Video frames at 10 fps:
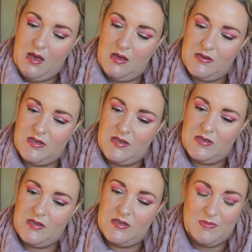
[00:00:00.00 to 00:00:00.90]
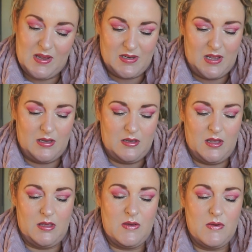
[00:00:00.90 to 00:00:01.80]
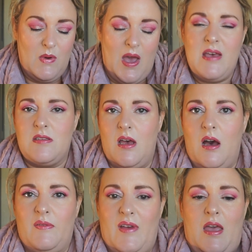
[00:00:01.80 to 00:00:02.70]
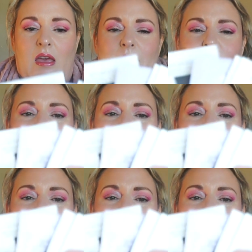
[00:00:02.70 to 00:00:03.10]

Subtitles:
And it is made in the US of A.